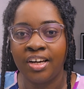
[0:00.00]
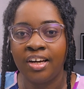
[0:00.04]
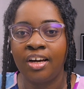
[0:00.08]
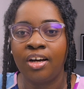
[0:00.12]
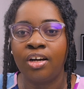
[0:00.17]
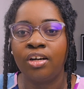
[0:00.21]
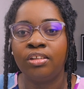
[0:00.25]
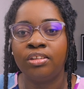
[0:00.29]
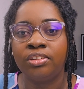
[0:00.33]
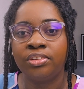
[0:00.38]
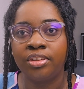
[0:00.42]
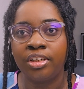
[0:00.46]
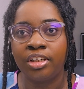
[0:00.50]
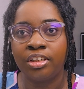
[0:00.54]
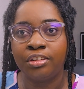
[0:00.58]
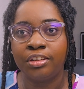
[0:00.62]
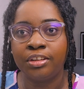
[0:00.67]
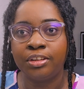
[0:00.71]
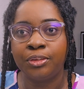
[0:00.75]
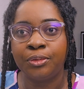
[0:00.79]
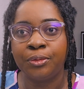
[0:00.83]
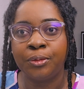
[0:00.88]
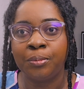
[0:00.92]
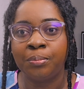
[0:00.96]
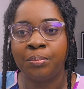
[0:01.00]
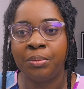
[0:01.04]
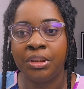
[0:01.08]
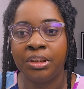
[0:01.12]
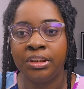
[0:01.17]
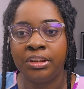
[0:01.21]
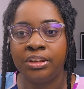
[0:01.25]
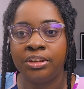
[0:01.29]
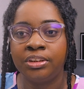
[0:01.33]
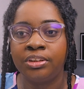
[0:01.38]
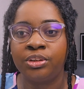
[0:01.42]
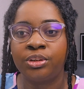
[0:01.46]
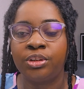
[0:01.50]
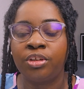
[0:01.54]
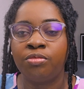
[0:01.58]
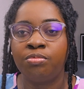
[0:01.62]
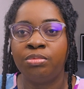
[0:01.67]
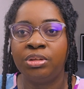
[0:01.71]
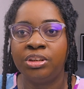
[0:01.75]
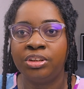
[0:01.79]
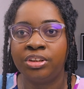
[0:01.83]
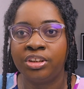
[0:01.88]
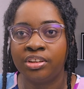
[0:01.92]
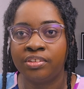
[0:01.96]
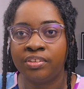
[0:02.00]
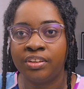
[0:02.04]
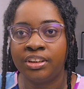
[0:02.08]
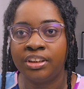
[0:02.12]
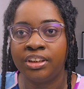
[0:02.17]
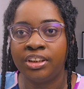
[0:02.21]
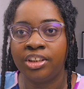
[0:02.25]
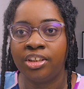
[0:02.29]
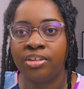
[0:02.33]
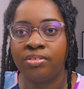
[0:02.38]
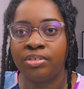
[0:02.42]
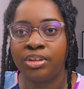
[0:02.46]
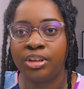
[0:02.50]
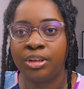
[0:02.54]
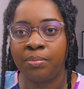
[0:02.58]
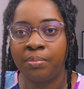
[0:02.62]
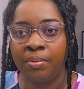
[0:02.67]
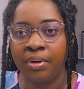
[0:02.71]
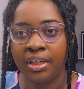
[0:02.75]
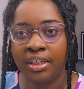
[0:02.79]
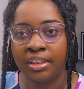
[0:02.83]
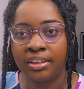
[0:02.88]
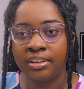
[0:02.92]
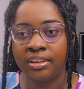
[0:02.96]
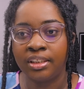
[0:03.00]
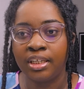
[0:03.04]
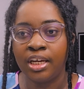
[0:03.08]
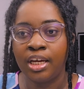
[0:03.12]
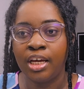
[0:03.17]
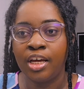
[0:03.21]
Contrary to opinions of majority of its peers,